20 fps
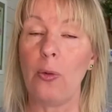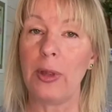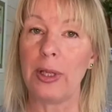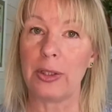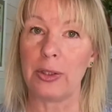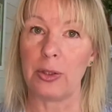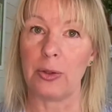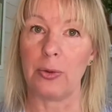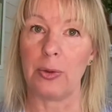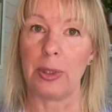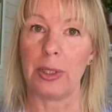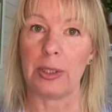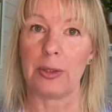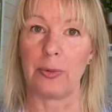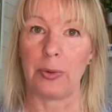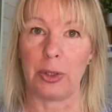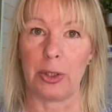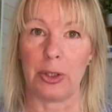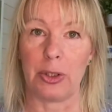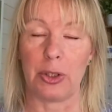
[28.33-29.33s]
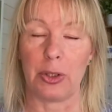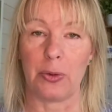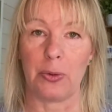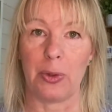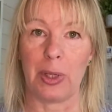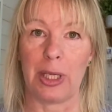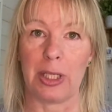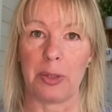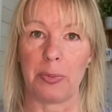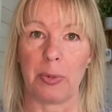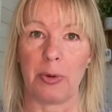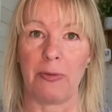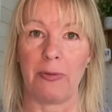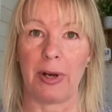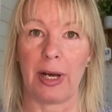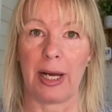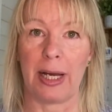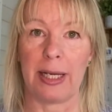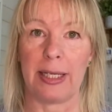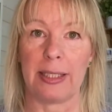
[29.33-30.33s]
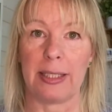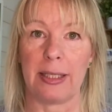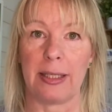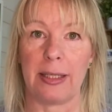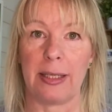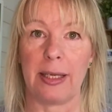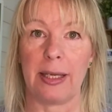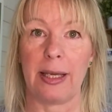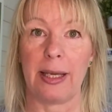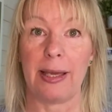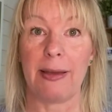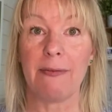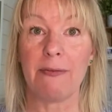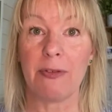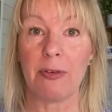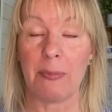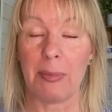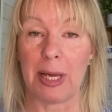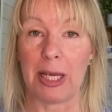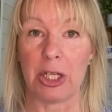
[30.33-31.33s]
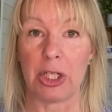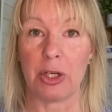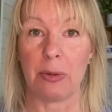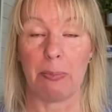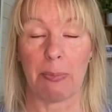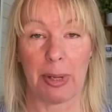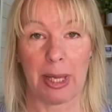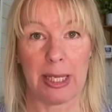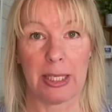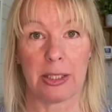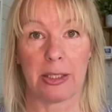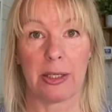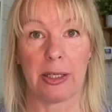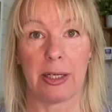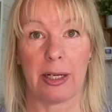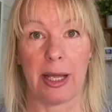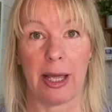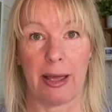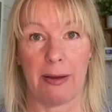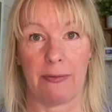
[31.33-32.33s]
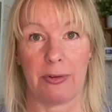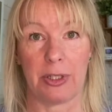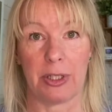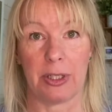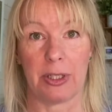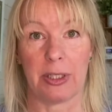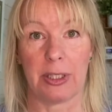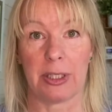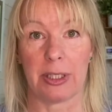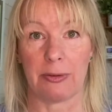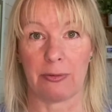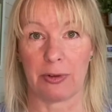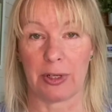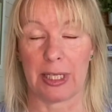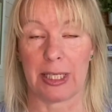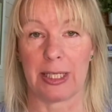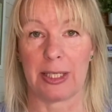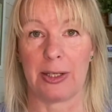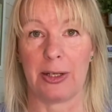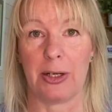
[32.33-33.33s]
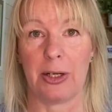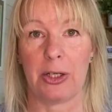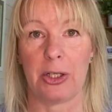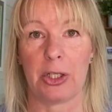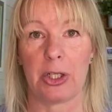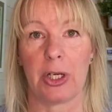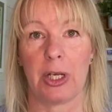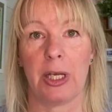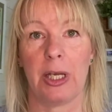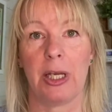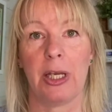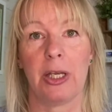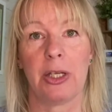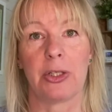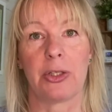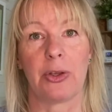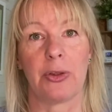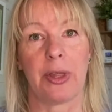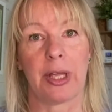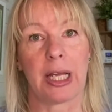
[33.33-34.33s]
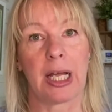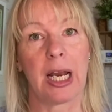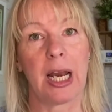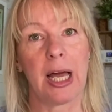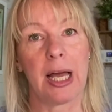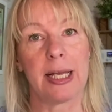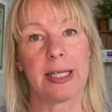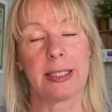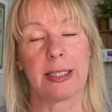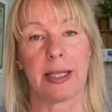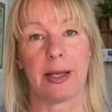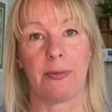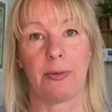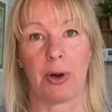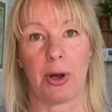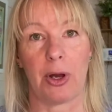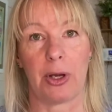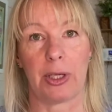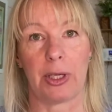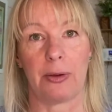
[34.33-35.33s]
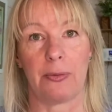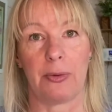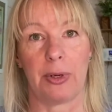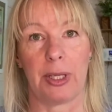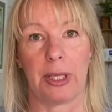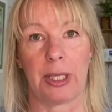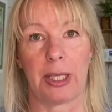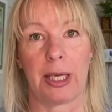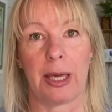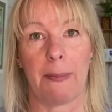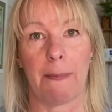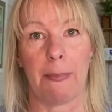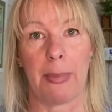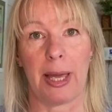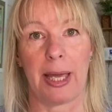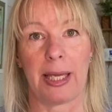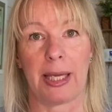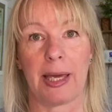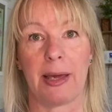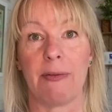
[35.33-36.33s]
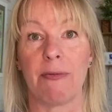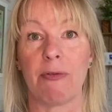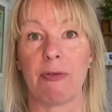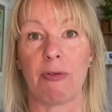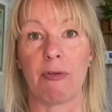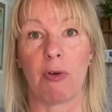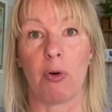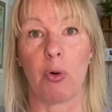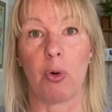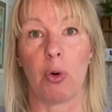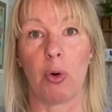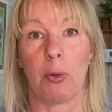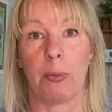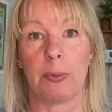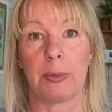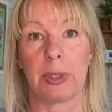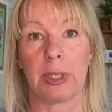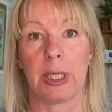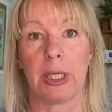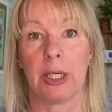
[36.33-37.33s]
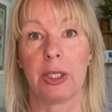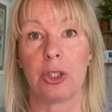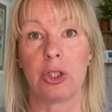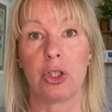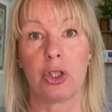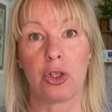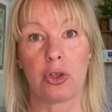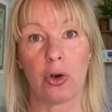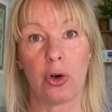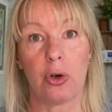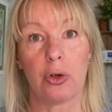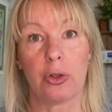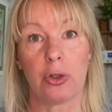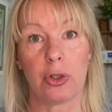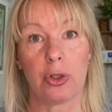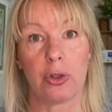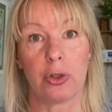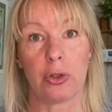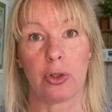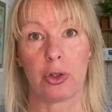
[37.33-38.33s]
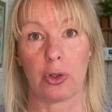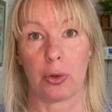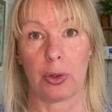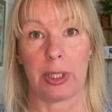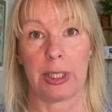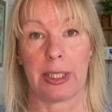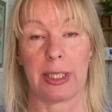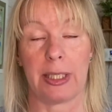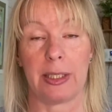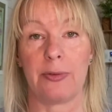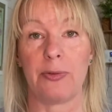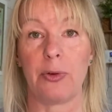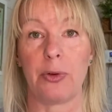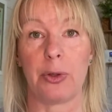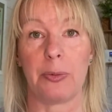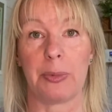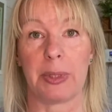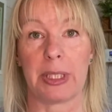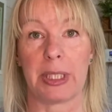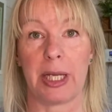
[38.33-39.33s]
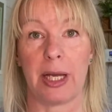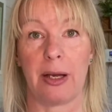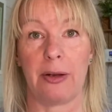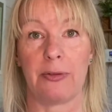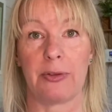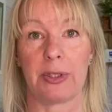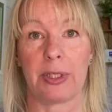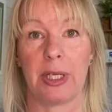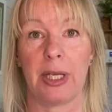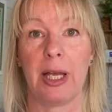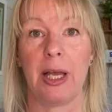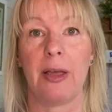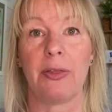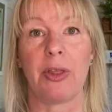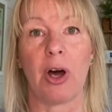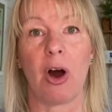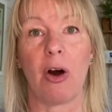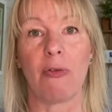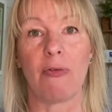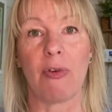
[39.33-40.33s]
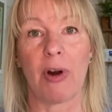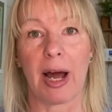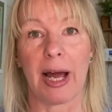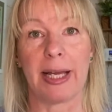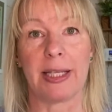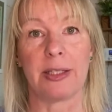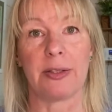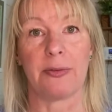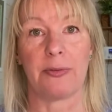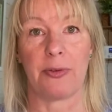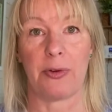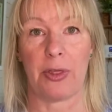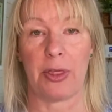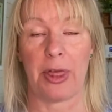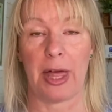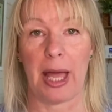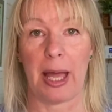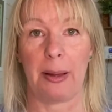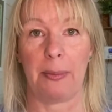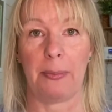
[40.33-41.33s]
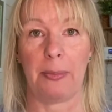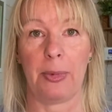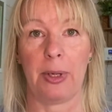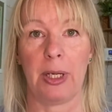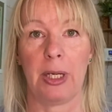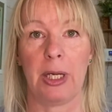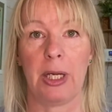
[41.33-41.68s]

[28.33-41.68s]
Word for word: that doulas want to do is provide information based on evidence and research so the clients they're working with can make informed, strong choices for themselves that are right for them.